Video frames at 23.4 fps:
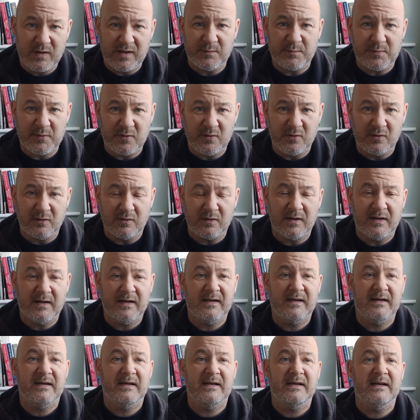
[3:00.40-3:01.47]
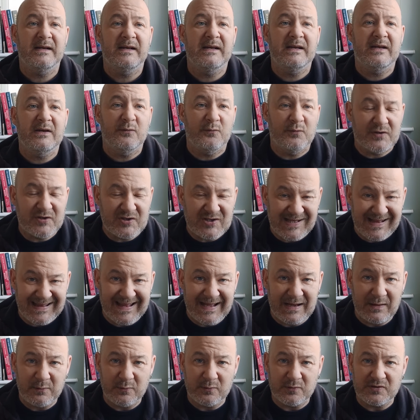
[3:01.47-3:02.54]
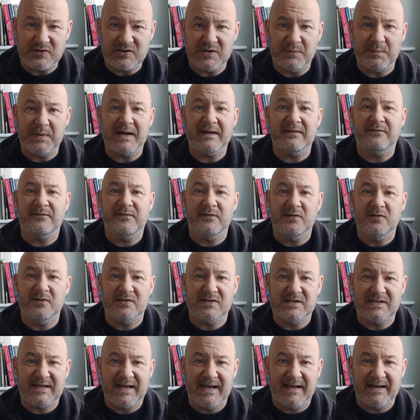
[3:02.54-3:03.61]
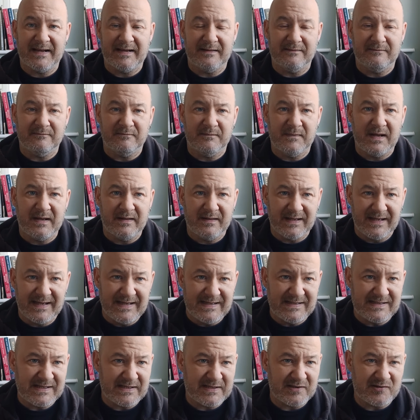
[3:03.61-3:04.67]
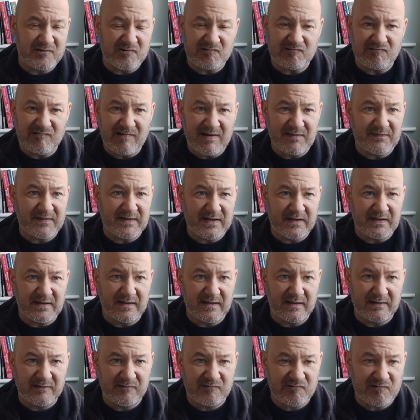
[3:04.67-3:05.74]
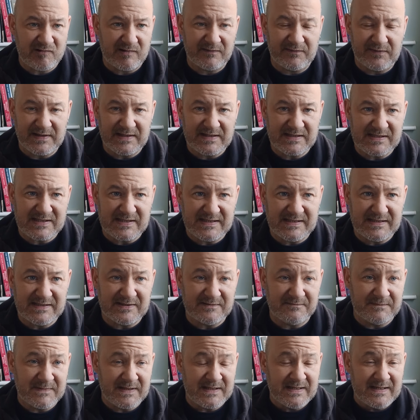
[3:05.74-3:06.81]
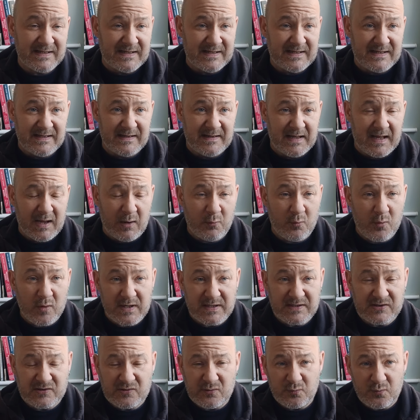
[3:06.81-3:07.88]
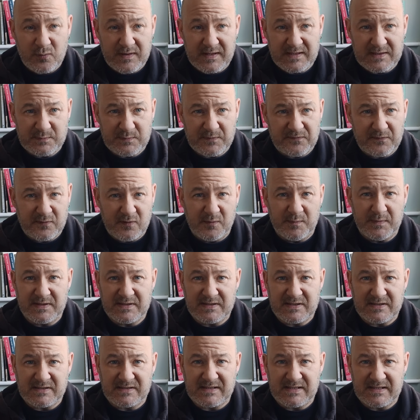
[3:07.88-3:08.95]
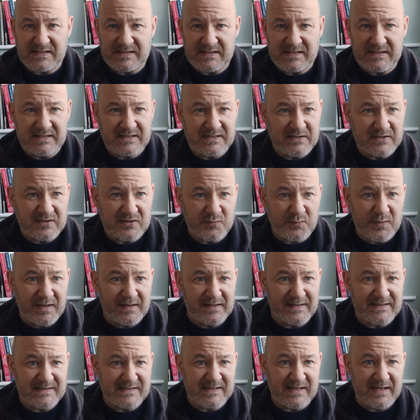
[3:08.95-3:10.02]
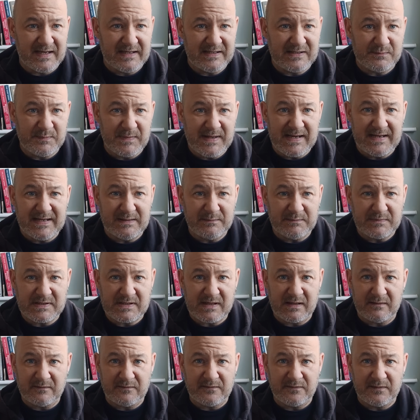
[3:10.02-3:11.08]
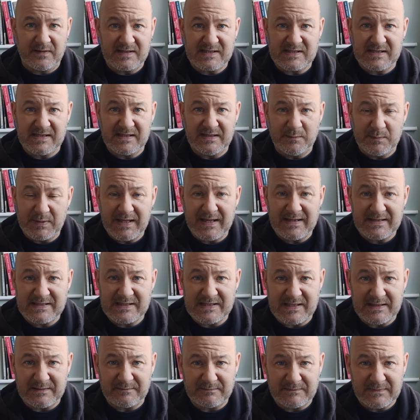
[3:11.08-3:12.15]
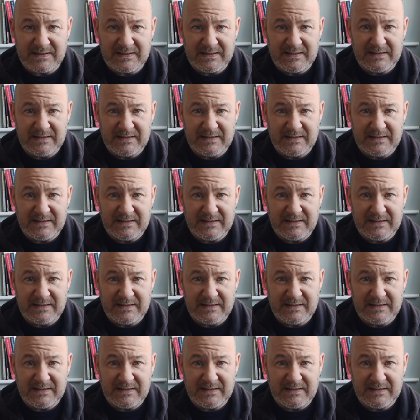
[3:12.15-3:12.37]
with the ball, which allows your back four to get out. And he's had a terrific season. And what he's done with his performances this season as well is he's made himself a saleable asset.